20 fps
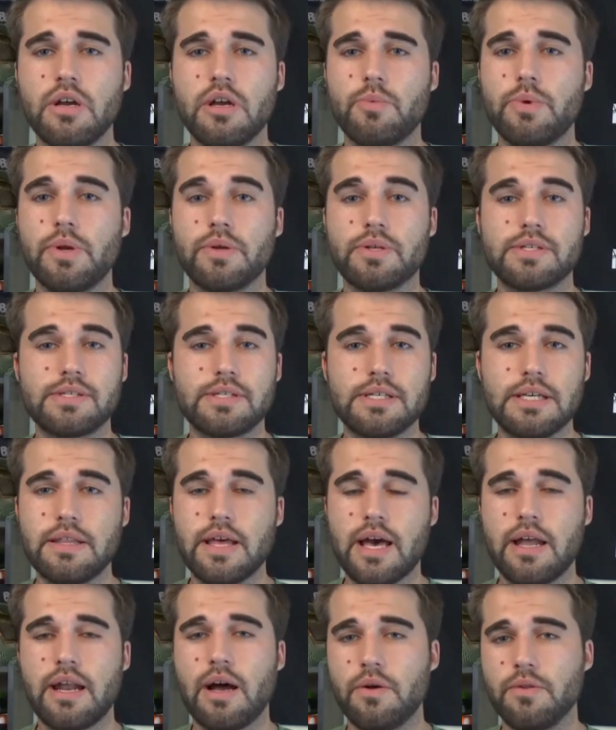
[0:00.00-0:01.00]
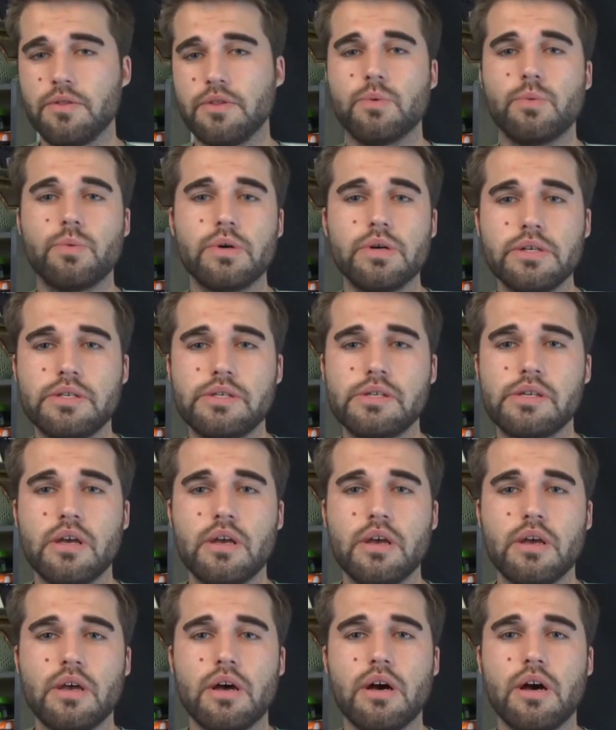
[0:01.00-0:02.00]
We don't see that out in the woods.
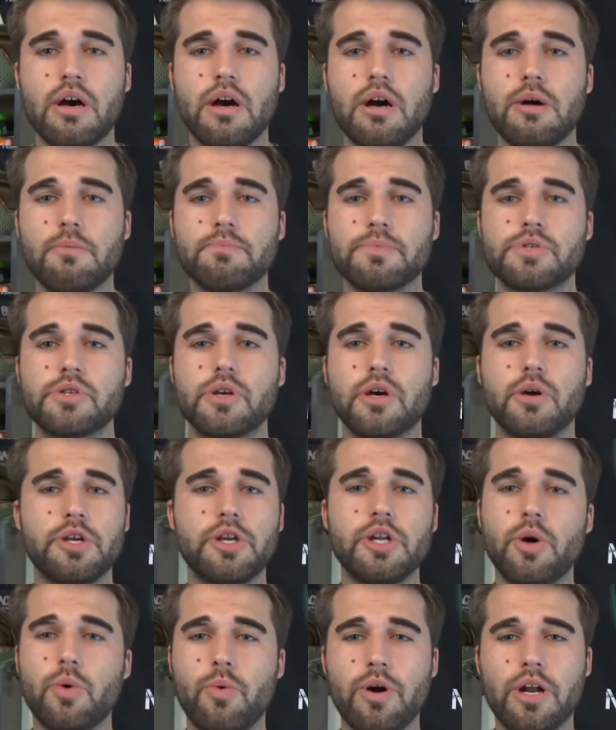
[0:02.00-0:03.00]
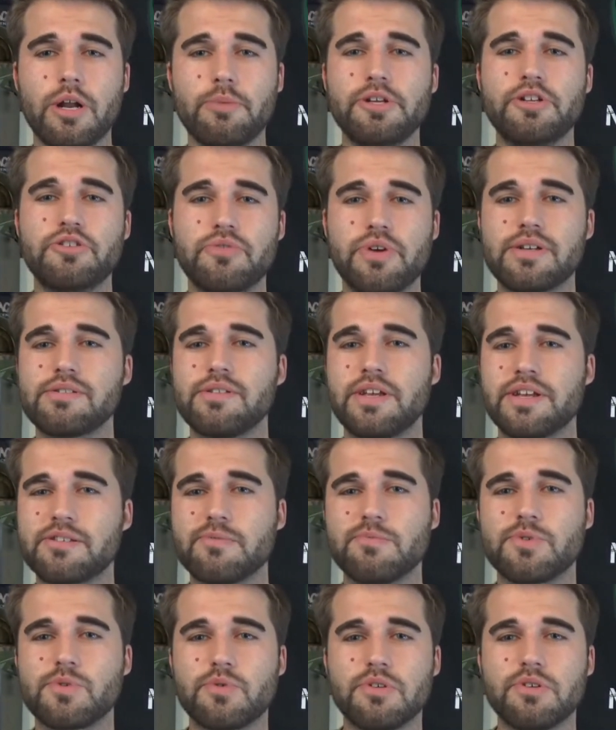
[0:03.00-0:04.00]
So you don't want to be dressed like
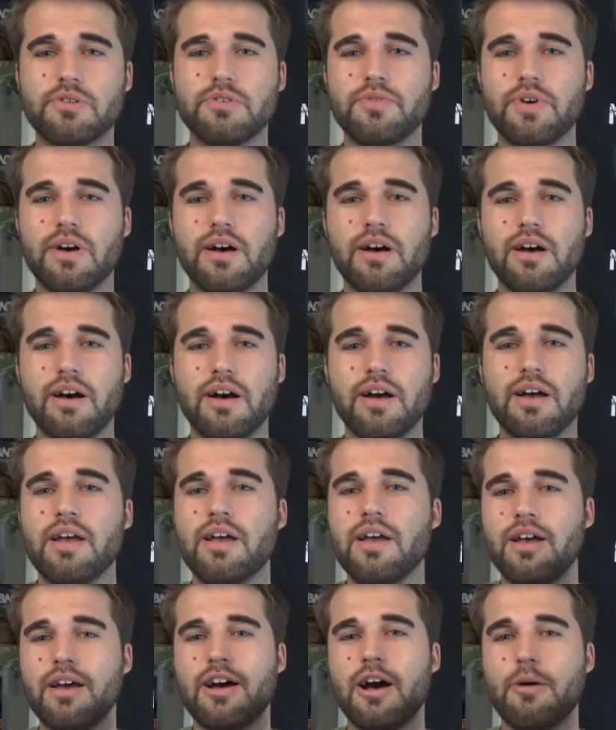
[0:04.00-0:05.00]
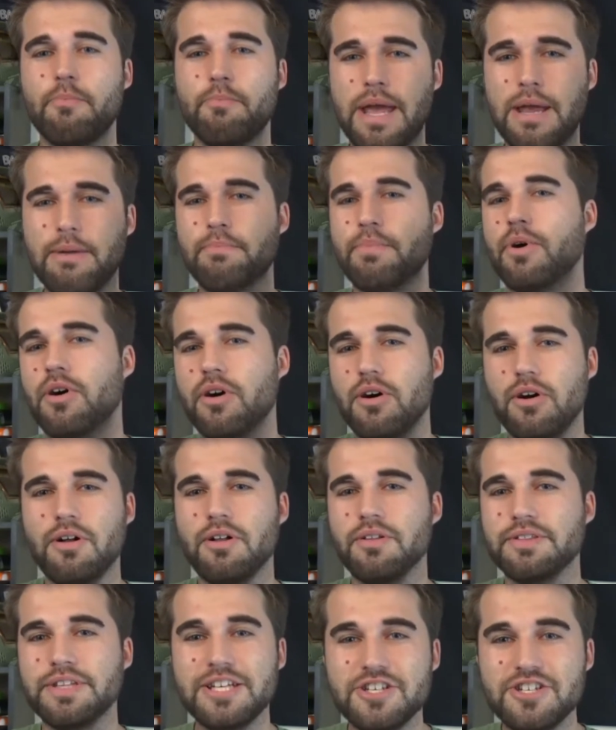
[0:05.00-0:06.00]
some sort of
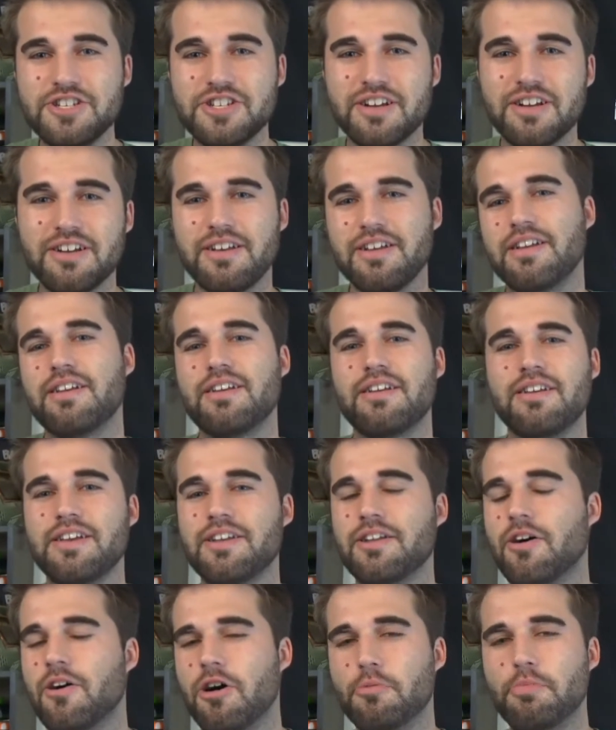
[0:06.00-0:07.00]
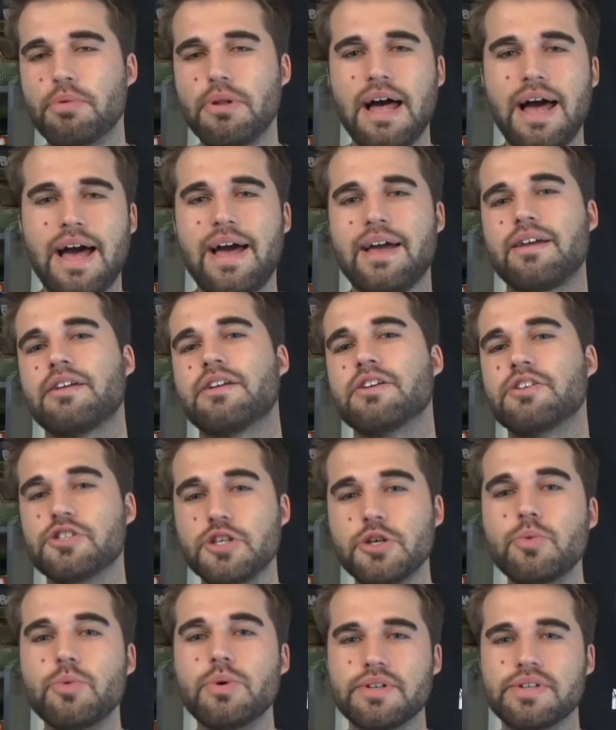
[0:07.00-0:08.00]
paintball ninja in all black, because
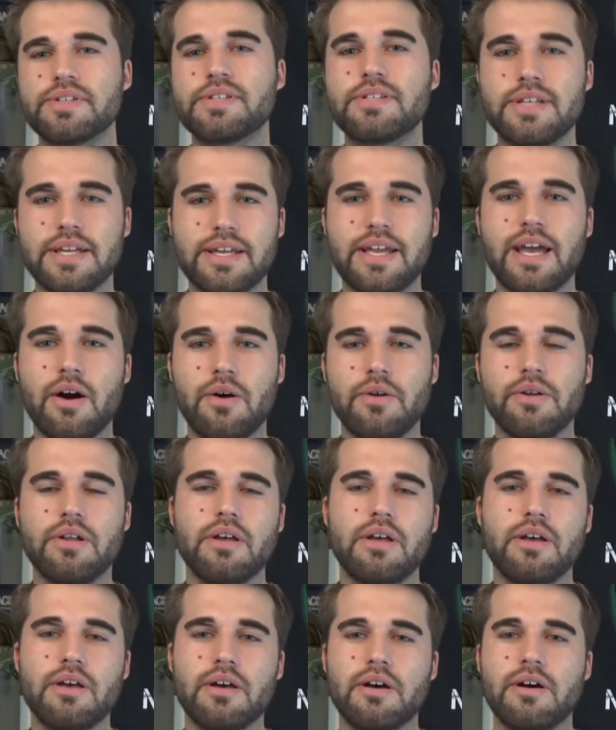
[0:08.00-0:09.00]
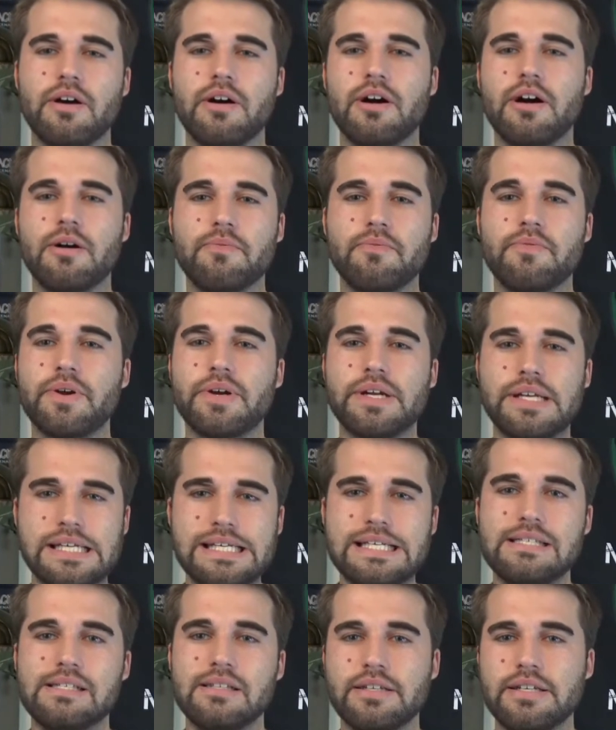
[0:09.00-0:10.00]
you will stick out very
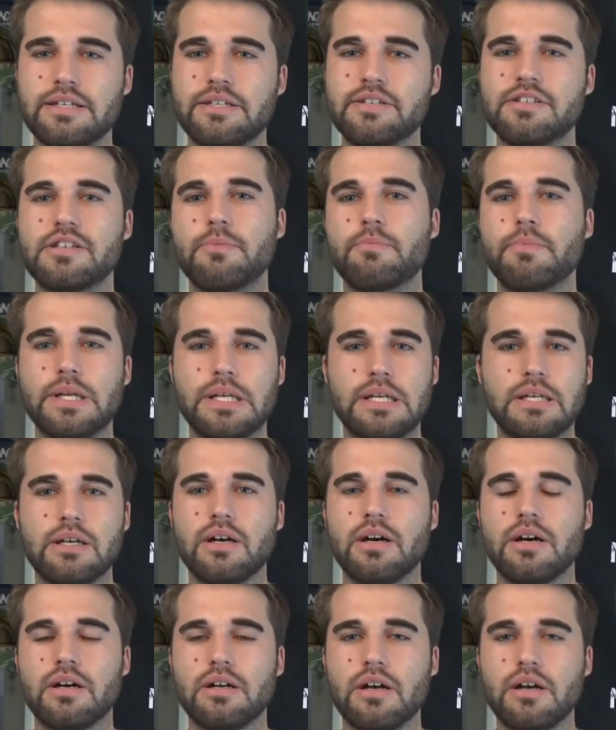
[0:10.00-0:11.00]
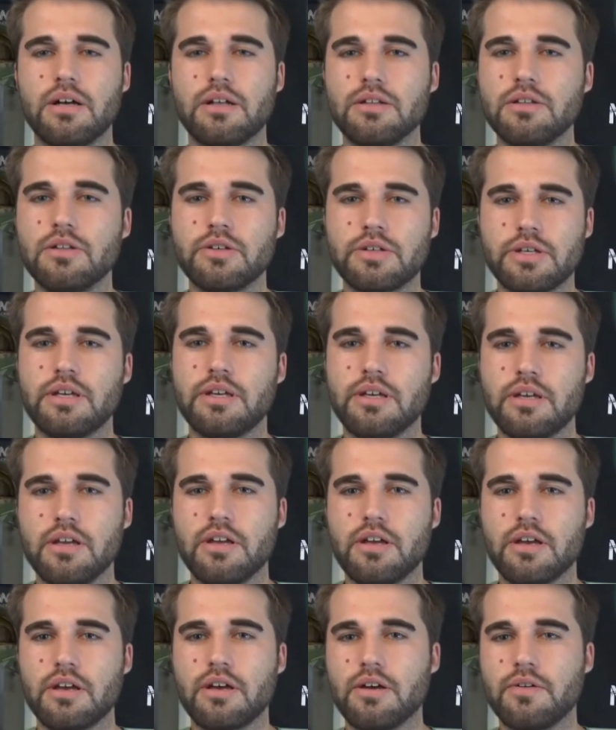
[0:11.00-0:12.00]
easily to somebody looking
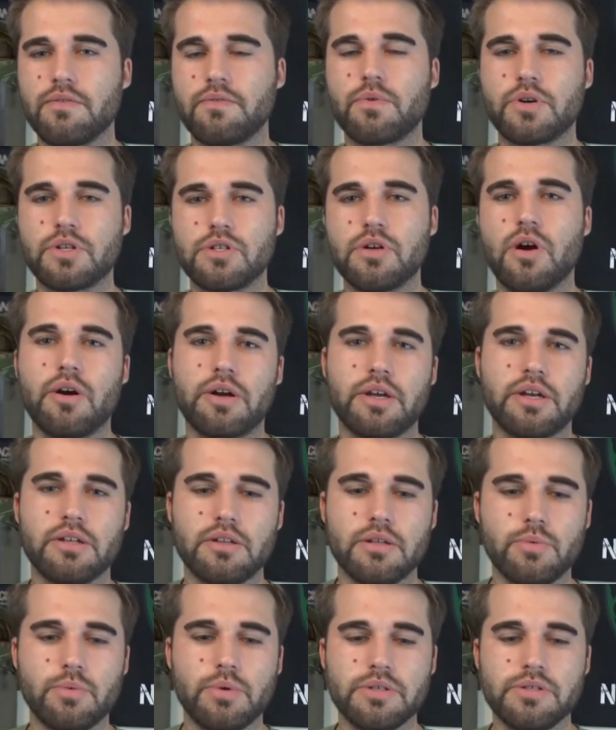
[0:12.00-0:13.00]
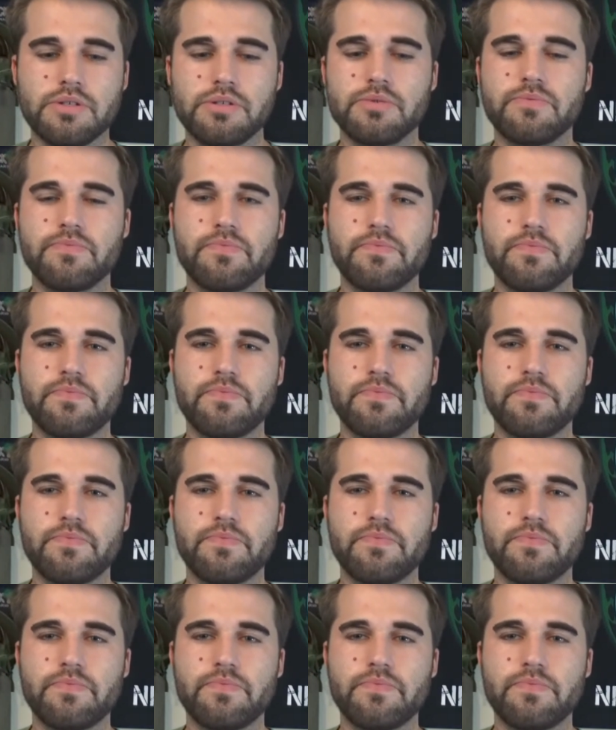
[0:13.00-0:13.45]
for a target in the woods.